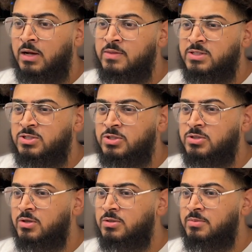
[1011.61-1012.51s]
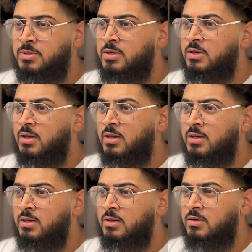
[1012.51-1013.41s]
and this is just going to be
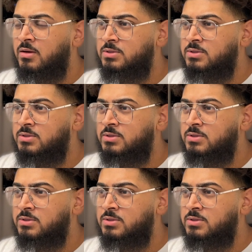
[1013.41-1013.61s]
a